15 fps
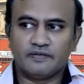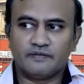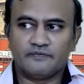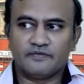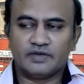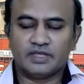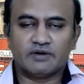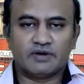
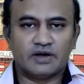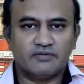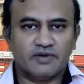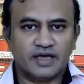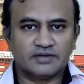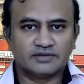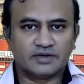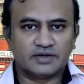our
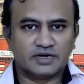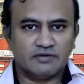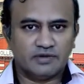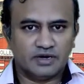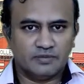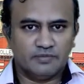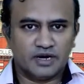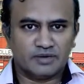advisor in our
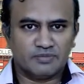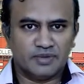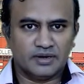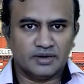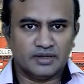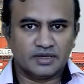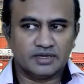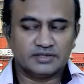
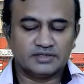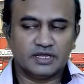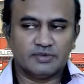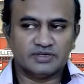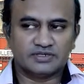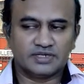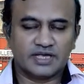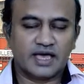department. His name
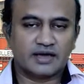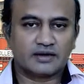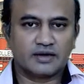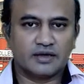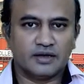is Zachary,